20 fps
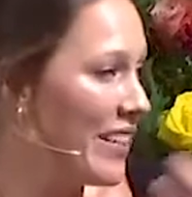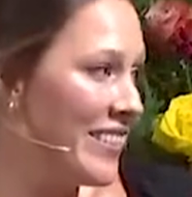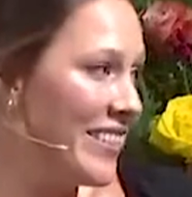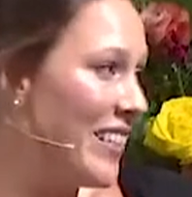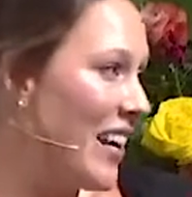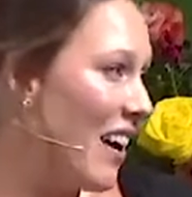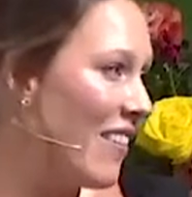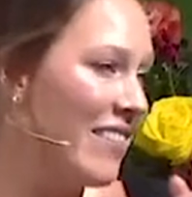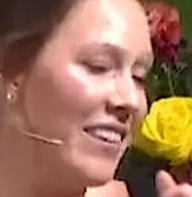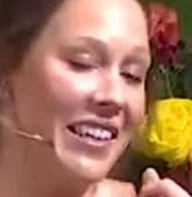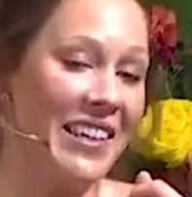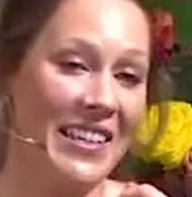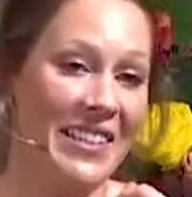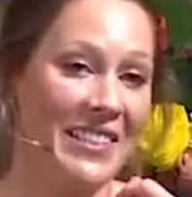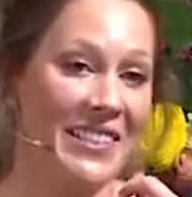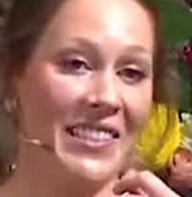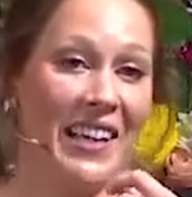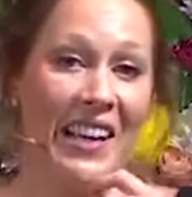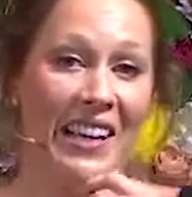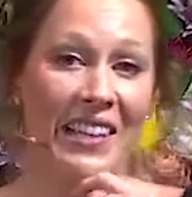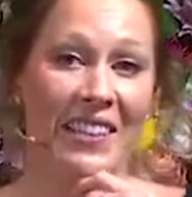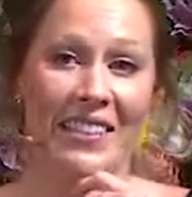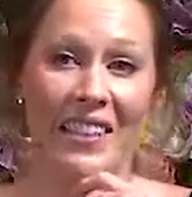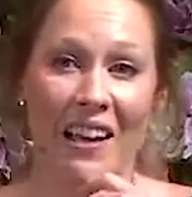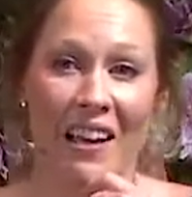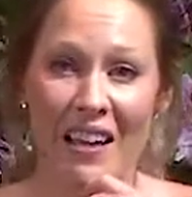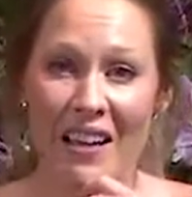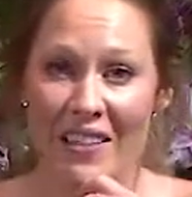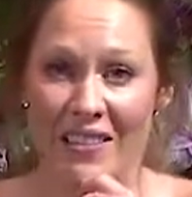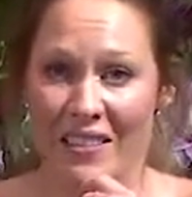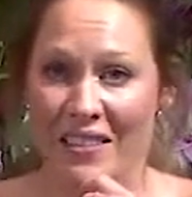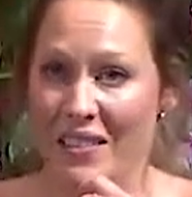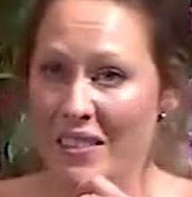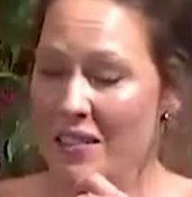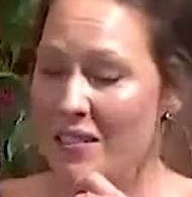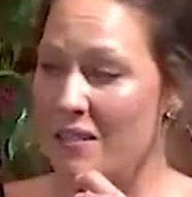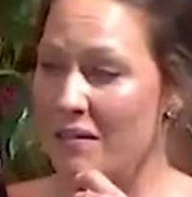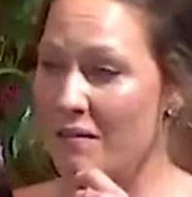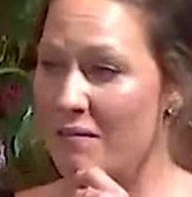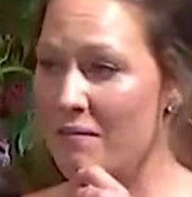It's not really exciting to us.